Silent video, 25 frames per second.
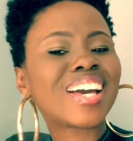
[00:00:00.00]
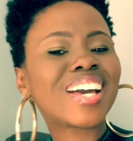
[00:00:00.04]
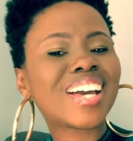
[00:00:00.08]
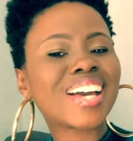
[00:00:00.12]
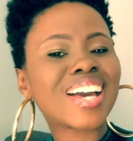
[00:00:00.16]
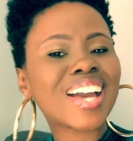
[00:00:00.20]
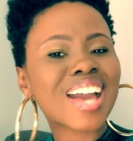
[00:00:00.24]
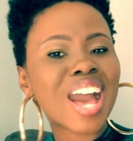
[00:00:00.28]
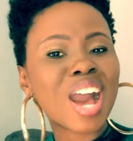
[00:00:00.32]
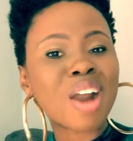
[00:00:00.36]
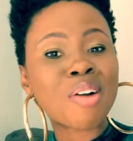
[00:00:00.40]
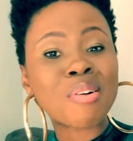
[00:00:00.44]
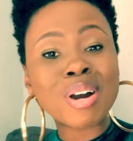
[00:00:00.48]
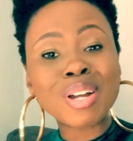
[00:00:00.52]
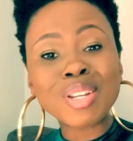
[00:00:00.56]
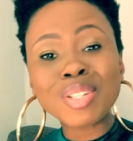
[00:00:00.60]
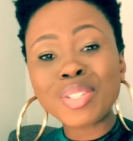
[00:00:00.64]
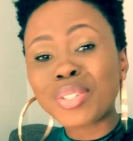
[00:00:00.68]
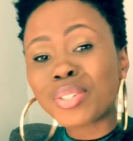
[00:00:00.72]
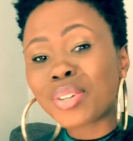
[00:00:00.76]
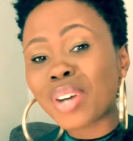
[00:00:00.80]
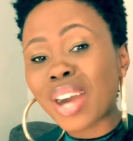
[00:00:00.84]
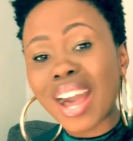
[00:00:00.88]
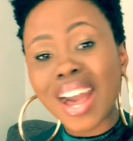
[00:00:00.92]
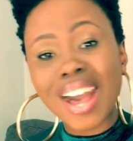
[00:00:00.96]
I want you
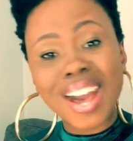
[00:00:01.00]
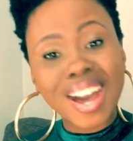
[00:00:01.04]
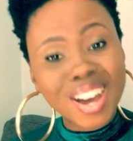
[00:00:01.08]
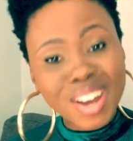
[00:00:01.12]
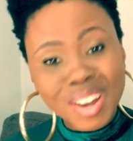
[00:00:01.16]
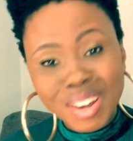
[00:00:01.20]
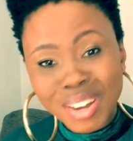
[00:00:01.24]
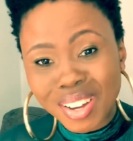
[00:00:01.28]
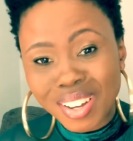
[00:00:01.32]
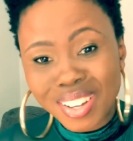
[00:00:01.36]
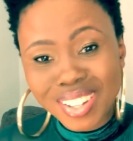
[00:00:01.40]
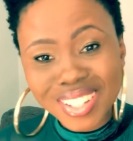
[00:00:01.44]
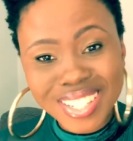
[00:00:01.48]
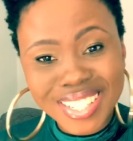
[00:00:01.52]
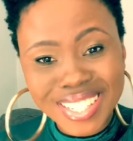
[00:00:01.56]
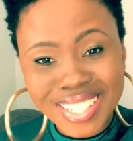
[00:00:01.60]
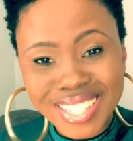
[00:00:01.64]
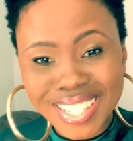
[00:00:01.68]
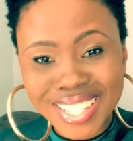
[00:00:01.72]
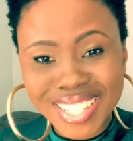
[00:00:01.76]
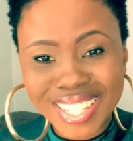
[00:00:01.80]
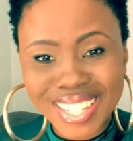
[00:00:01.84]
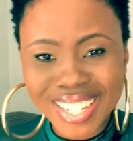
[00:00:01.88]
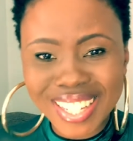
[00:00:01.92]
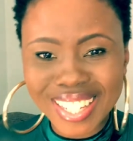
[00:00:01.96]
out.
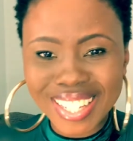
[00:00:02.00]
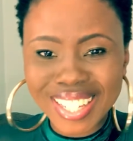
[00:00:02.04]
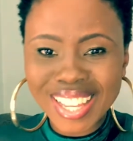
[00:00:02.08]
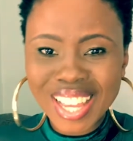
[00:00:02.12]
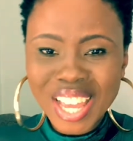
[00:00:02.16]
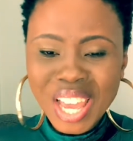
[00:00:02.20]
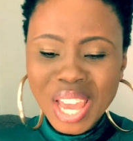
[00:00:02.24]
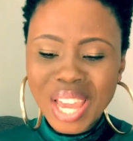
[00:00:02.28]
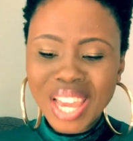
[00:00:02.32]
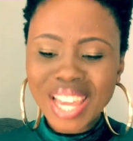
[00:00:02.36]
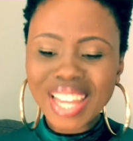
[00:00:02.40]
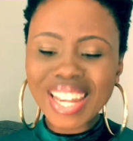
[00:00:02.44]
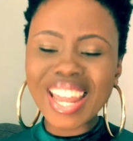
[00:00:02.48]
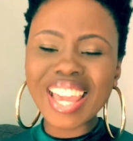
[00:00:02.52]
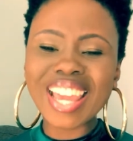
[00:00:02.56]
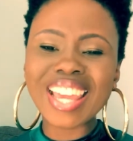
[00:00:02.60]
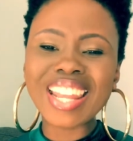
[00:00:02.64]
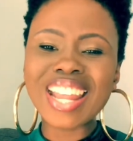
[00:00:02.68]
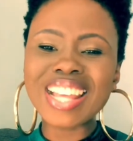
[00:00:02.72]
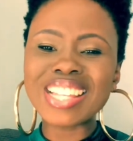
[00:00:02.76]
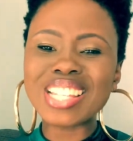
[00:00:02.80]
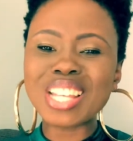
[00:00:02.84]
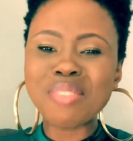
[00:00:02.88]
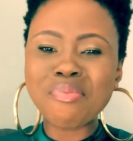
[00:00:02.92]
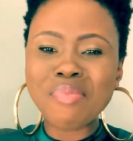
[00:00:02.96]
Like, it
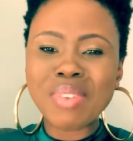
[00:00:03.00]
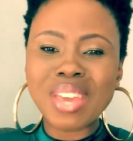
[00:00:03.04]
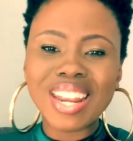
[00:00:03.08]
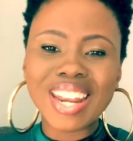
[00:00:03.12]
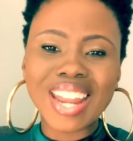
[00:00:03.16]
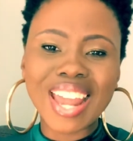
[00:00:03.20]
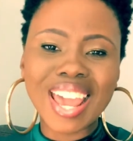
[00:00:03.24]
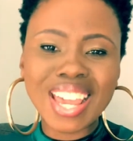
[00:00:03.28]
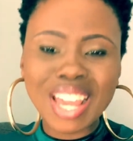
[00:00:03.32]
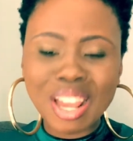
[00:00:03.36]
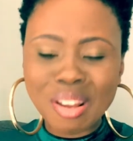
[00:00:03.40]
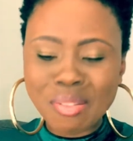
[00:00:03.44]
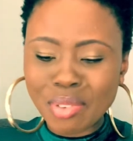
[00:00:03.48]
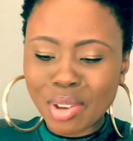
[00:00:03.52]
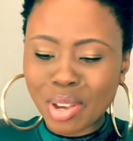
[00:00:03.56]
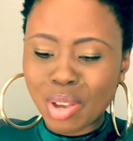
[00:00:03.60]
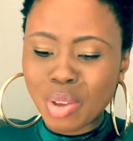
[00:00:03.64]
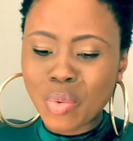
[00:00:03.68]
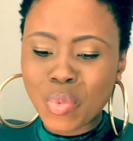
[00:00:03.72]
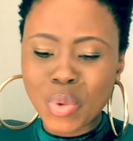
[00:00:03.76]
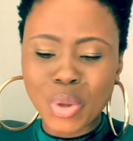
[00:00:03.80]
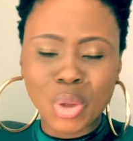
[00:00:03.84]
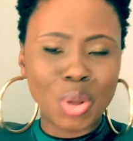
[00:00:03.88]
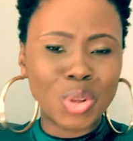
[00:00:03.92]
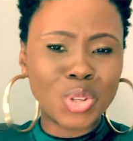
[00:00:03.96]
doesn't mean like we're
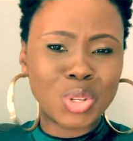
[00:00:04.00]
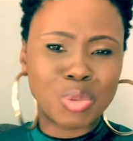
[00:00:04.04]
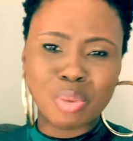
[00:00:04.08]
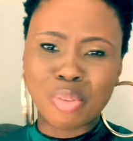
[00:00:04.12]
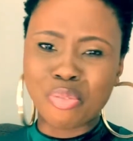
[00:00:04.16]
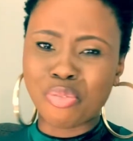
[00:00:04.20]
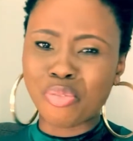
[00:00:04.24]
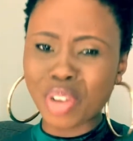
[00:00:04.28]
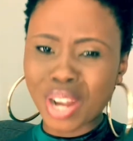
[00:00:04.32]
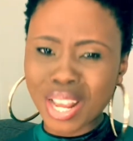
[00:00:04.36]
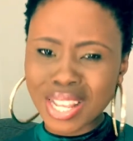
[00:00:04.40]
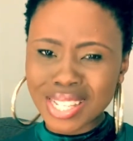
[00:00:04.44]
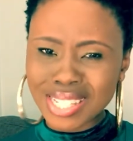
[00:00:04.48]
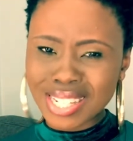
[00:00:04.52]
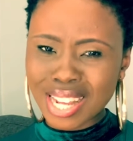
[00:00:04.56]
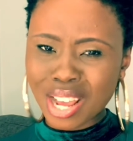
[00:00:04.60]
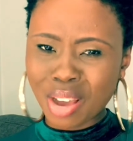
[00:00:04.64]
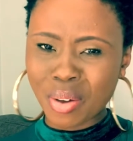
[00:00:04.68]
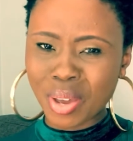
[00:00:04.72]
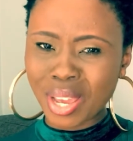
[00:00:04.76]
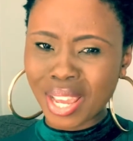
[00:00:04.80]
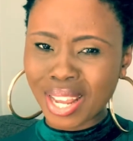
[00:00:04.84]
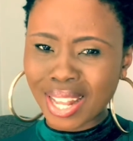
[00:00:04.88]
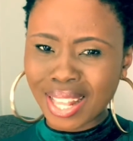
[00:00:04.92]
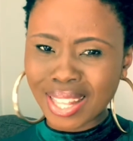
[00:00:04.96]
going to be friends now or
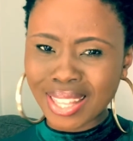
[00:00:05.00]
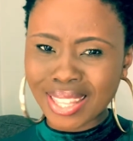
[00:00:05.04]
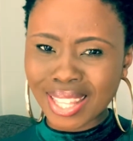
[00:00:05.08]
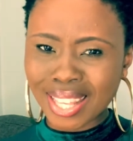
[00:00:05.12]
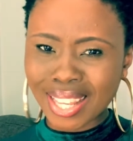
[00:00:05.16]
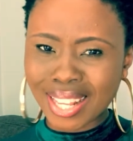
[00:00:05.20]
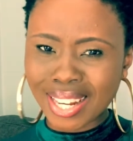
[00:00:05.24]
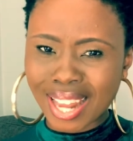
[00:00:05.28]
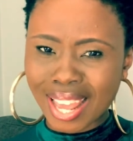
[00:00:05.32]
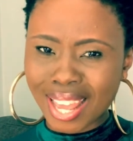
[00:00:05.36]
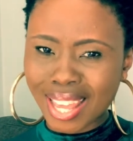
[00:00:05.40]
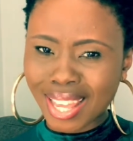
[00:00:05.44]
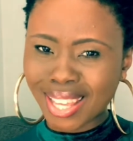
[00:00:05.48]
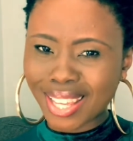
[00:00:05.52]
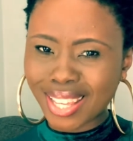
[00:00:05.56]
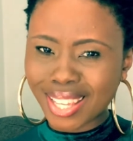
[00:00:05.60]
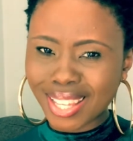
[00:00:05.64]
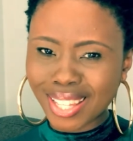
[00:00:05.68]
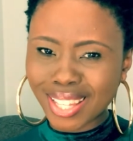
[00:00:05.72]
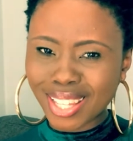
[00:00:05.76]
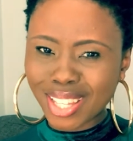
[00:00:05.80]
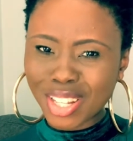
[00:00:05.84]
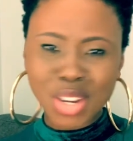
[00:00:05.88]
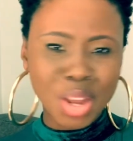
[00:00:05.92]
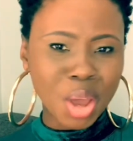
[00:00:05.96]
anything. Like,
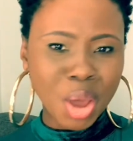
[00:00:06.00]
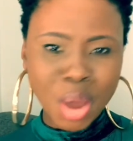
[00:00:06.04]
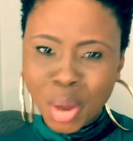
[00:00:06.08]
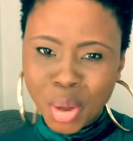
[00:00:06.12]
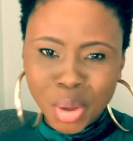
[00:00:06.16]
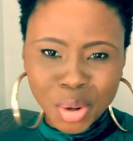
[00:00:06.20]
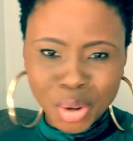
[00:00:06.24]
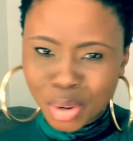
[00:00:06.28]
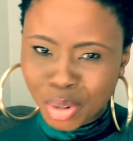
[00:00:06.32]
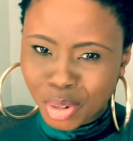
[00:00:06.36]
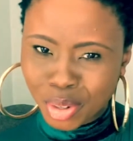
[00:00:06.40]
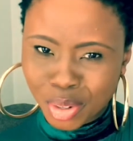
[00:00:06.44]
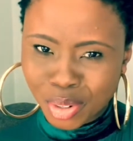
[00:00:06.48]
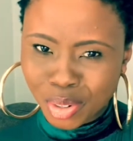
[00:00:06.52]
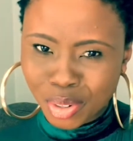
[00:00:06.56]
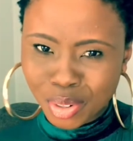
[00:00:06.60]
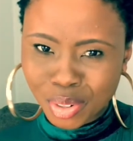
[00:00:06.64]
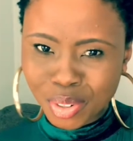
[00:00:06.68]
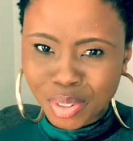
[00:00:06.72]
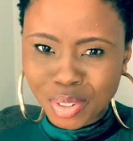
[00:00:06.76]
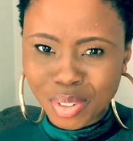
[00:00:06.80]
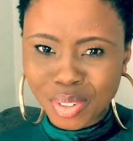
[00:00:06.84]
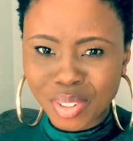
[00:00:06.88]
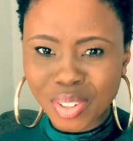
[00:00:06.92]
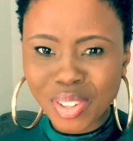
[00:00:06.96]
no.
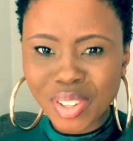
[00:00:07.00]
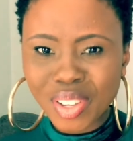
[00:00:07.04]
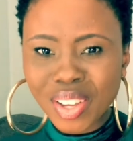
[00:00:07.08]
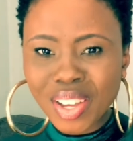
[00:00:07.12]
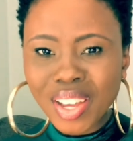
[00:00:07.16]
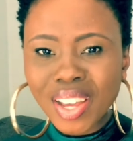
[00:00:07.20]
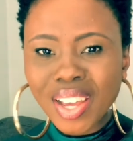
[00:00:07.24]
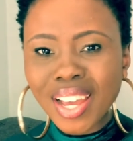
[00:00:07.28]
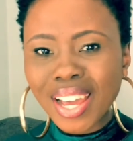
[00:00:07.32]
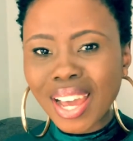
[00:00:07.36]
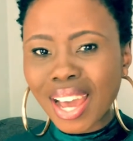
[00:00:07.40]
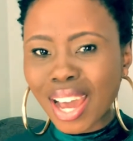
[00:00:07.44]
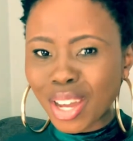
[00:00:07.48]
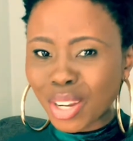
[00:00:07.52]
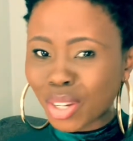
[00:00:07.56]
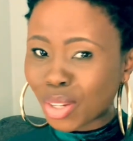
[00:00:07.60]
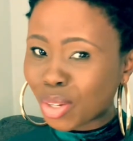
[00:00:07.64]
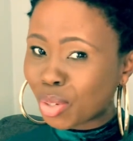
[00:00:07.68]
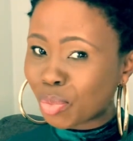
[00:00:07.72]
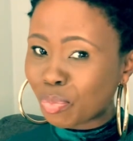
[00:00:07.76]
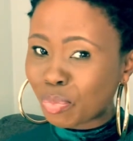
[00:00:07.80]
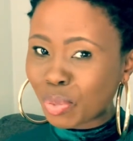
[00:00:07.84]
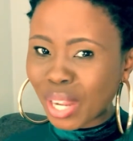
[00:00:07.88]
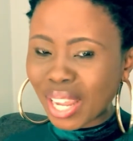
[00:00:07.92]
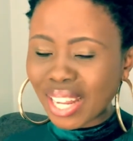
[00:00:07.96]
I don't
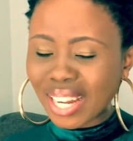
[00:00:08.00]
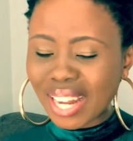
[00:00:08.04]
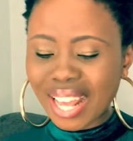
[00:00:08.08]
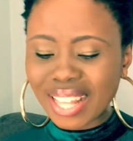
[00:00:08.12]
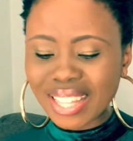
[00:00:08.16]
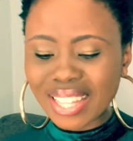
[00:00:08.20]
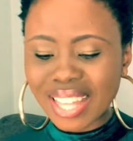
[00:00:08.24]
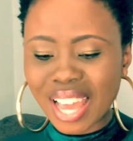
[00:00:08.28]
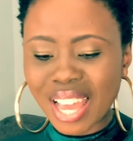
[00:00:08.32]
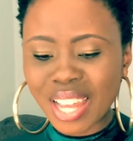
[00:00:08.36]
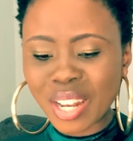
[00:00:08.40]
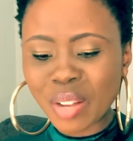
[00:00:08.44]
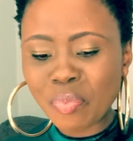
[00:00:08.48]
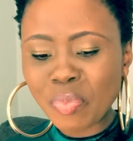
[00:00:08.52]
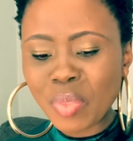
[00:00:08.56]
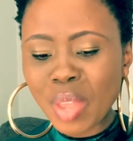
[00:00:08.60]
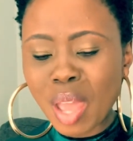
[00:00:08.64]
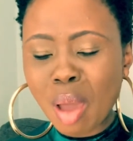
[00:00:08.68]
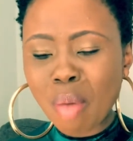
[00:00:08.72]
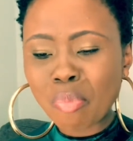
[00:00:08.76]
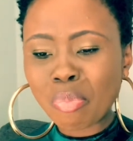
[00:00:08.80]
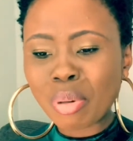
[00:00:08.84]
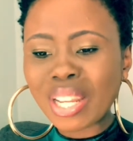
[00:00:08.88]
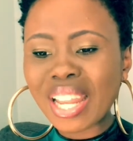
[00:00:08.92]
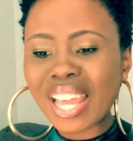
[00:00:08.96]
play like that.
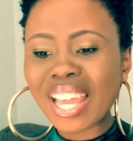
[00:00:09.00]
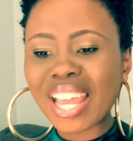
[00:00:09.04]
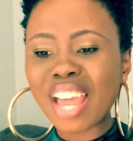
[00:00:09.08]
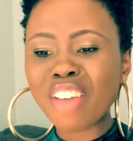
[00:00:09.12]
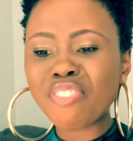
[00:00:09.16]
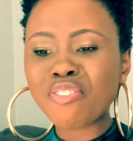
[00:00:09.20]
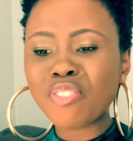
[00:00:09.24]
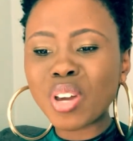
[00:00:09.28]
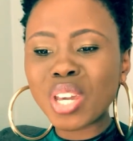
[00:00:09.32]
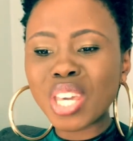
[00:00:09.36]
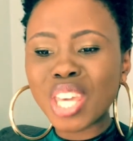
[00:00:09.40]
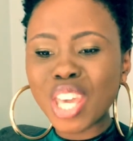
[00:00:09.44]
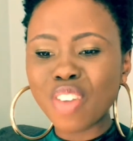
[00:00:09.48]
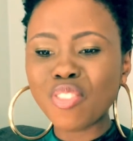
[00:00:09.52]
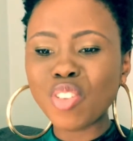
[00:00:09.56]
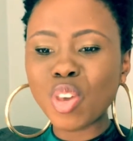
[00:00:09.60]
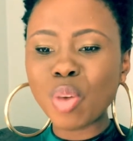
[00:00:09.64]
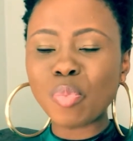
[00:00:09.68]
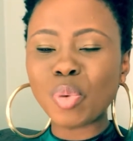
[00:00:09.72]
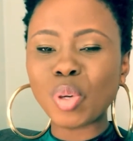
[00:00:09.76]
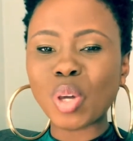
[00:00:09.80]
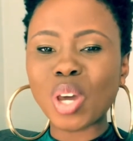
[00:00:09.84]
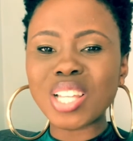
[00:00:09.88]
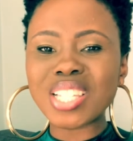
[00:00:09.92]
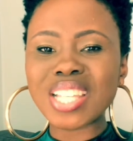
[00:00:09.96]
But like, I forgive you
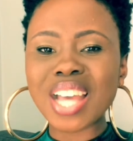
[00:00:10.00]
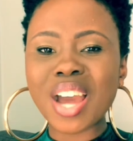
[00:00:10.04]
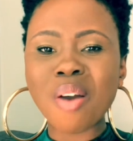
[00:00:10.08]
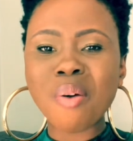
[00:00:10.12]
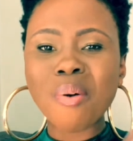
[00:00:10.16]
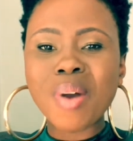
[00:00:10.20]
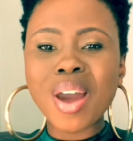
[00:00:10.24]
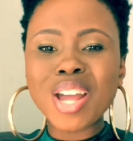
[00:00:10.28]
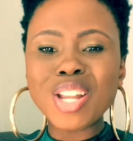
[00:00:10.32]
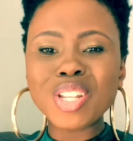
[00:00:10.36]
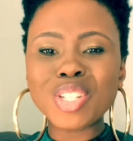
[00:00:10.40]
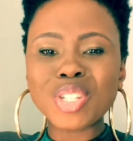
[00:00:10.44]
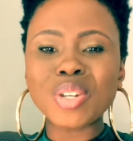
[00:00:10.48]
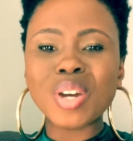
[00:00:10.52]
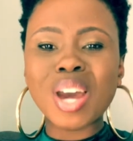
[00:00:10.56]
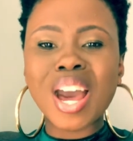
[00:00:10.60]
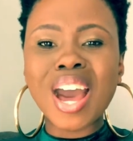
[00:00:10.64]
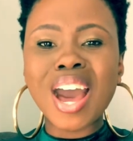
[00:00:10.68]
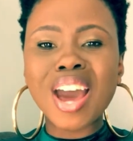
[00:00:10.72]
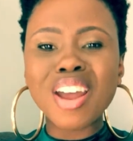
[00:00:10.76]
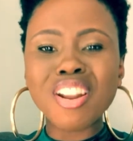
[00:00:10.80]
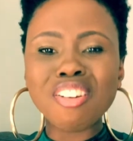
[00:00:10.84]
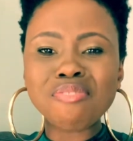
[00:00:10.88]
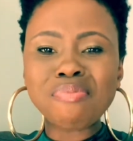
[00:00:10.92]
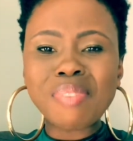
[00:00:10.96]
because I want you out
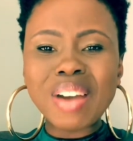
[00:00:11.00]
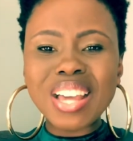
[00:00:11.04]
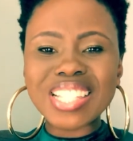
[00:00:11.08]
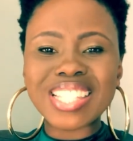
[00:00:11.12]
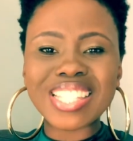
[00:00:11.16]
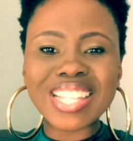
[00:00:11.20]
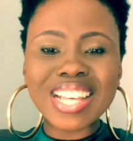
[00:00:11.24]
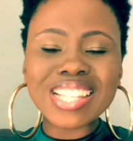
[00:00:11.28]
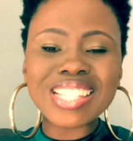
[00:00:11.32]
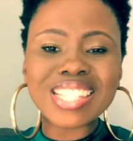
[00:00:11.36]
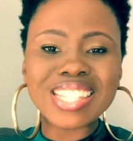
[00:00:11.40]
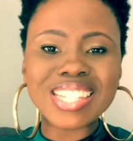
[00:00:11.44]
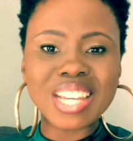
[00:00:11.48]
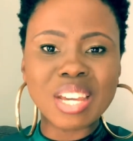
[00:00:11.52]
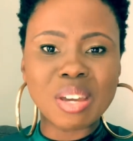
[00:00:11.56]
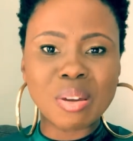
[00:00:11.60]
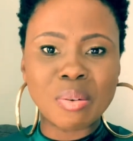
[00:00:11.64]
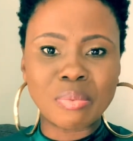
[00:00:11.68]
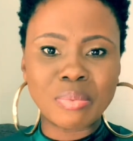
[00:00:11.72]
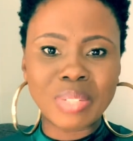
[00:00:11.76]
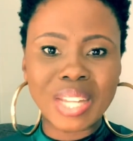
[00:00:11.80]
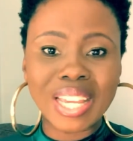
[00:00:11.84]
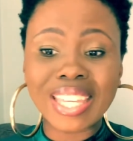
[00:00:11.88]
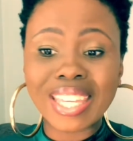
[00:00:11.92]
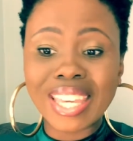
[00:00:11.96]
of my system.
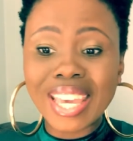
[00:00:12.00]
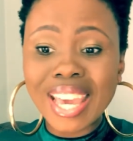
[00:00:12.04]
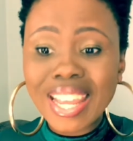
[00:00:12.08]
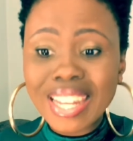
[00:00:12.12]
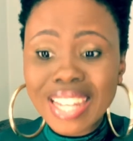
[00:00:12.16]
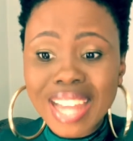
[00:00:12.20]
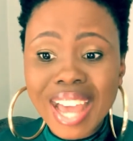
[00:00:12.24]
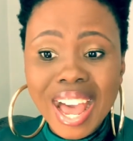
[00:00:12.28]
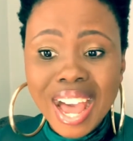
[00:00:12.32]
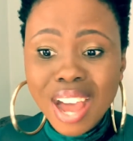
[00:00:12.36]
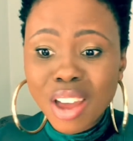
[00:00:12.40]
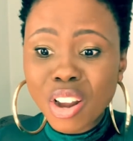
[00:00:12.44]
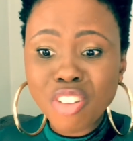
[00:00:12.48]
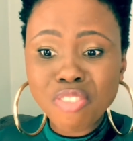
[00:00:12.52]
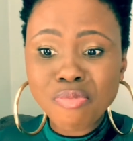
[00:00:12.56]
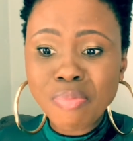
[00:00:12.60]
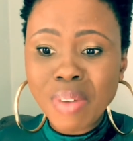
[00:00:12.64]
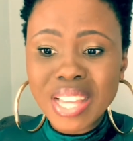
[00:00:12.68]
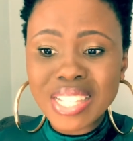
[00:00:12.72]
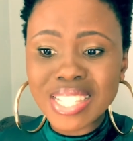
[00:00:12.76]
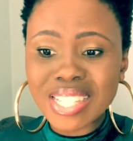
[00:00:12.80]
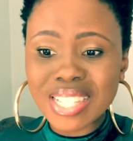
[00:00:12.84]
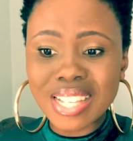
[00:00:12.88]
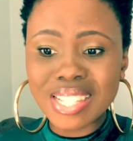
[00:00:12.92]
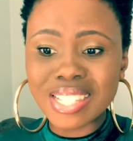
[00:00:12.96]
Like, get out of my
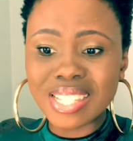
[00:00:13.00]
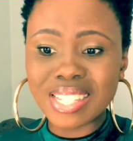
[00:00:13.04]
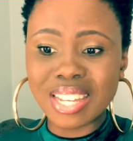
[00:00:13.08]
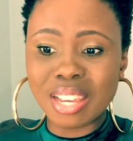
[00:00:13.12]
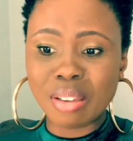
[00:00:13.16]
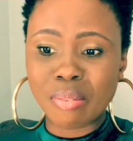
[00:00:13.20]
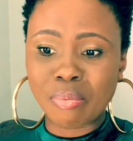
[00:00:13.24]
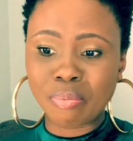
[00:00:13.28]
system.